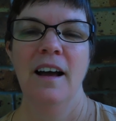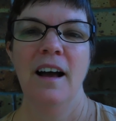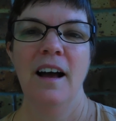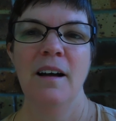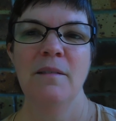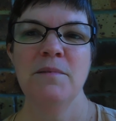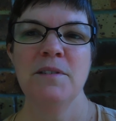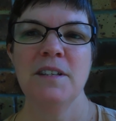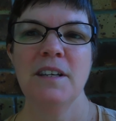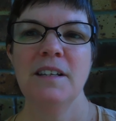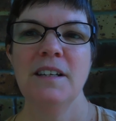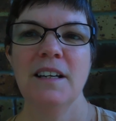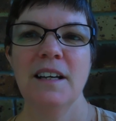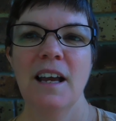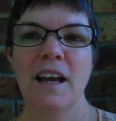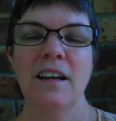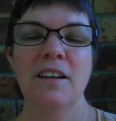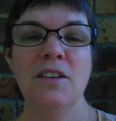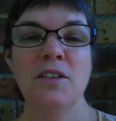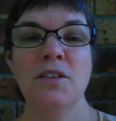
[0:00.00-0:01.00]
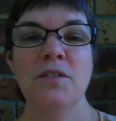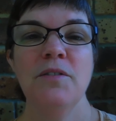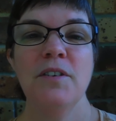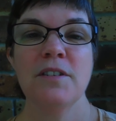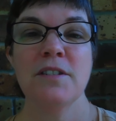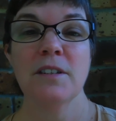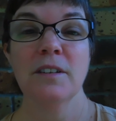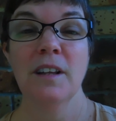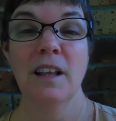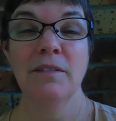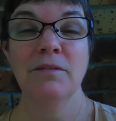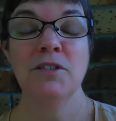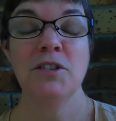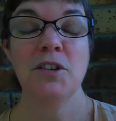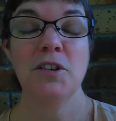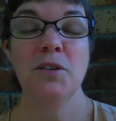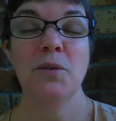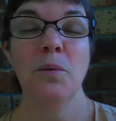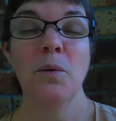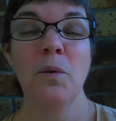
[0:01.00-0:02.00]
I'm sending out universal love
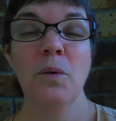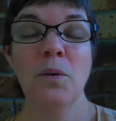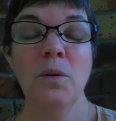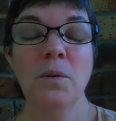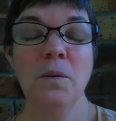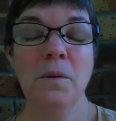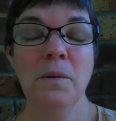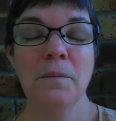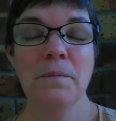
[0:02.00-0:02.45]
to you all,